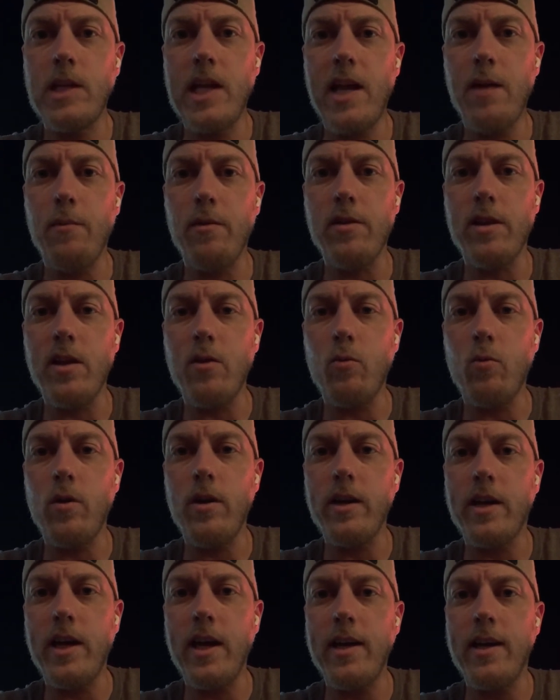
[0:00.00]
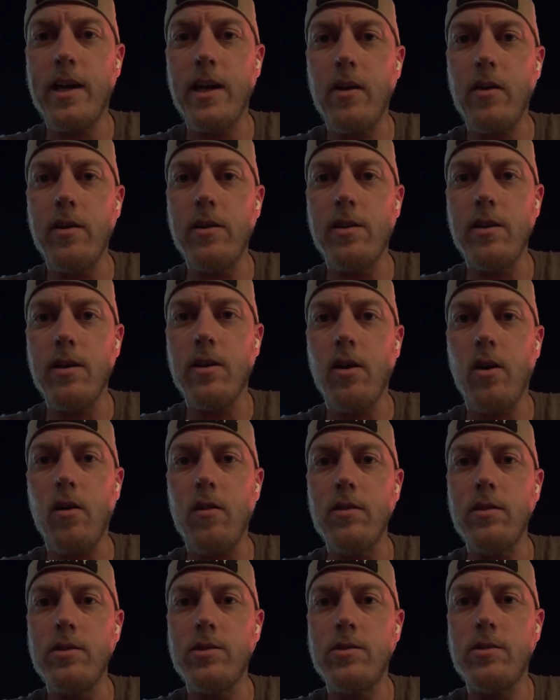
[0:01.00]
He almost had 1K carries in
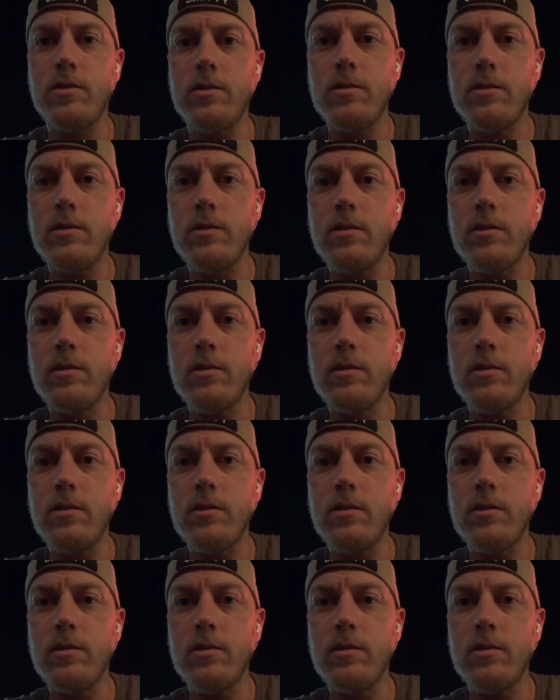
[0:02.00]
college.